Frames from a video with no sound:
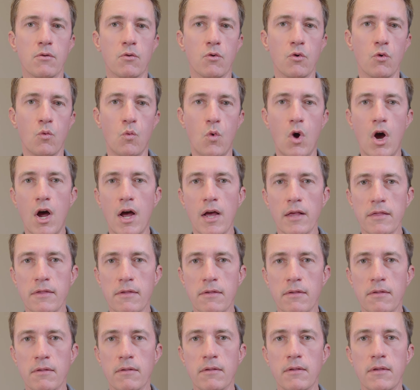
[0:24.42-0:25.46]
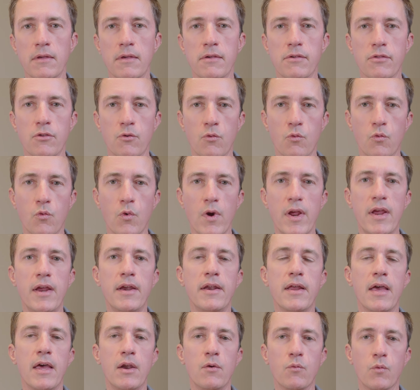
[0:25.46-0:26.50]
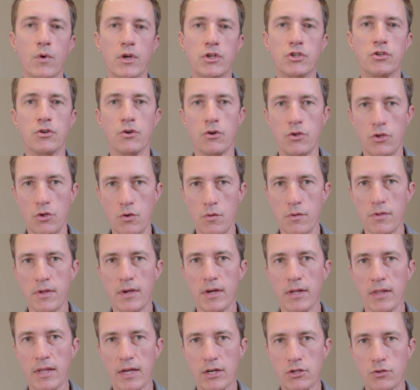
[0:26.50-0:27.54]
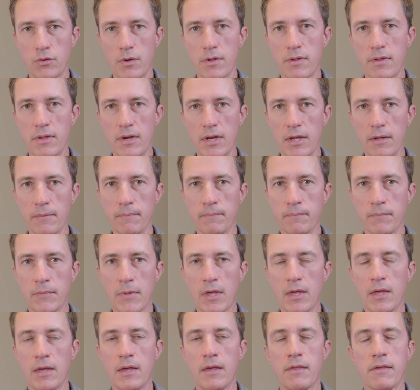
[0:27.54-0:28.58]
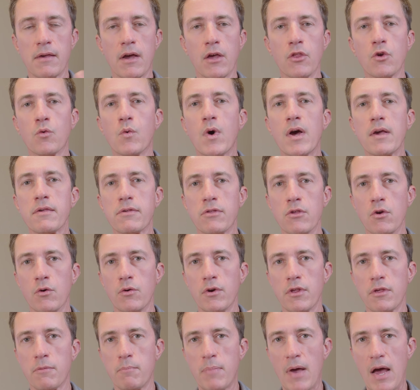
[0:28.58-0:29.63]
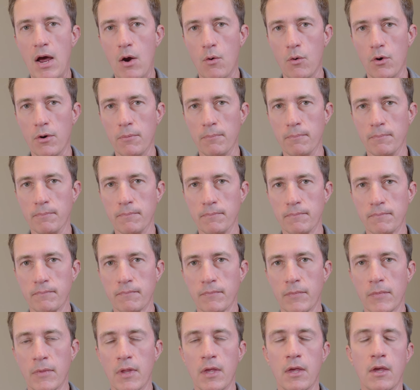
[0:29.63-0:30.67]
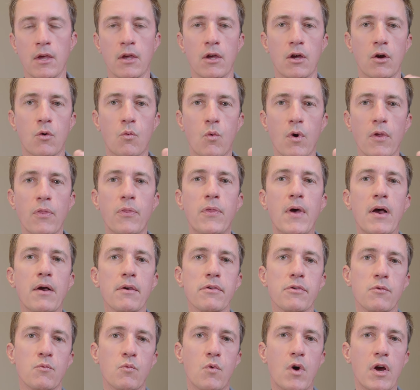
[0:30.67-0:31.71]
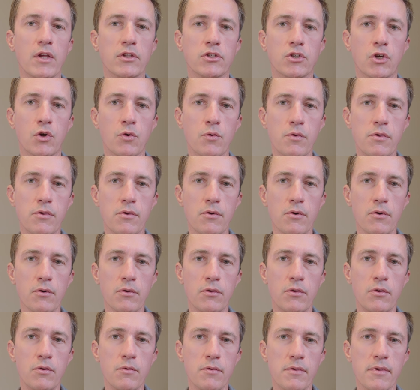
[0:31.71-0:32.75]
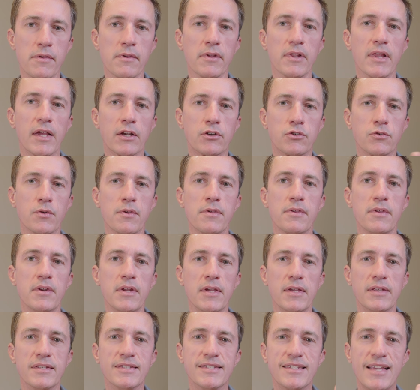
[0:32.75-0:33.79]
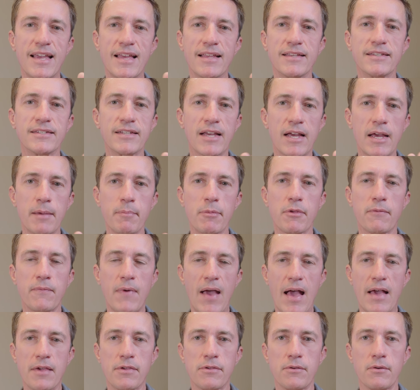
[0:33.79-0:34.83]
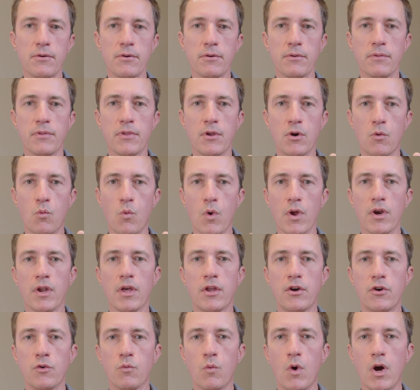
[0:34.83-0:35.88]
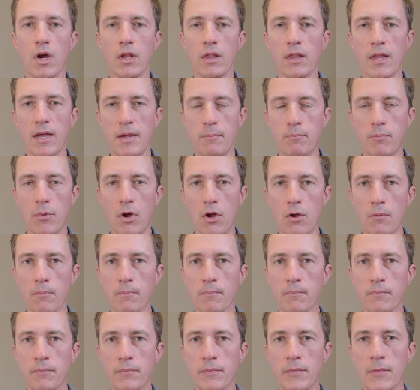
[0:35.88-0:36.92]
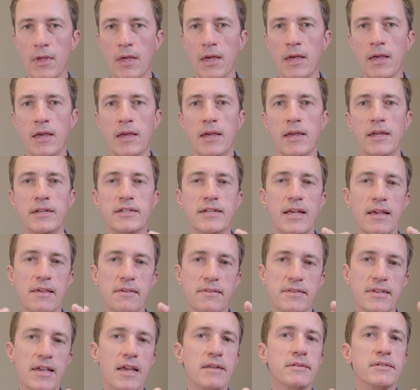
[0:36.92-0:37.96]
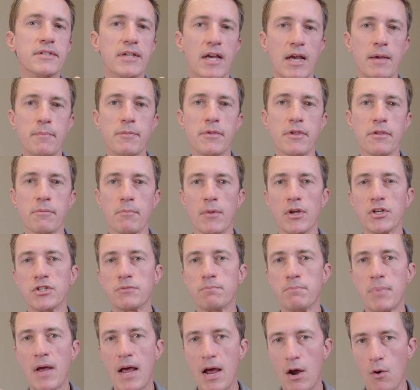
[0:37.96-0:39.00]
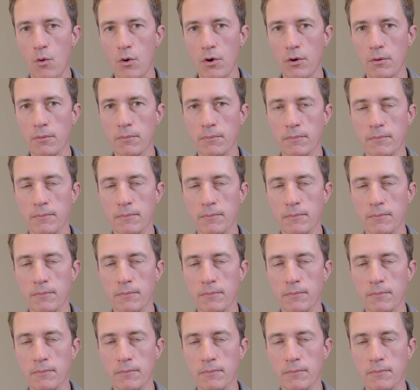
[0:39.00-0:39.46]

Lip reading: or watts, is the rate at which you're using electricity. It's otherwise known as power. A 1,000 watt toaster uses electricity 10 times faster than a 100 watt light bulb. It takes 10 times as much power.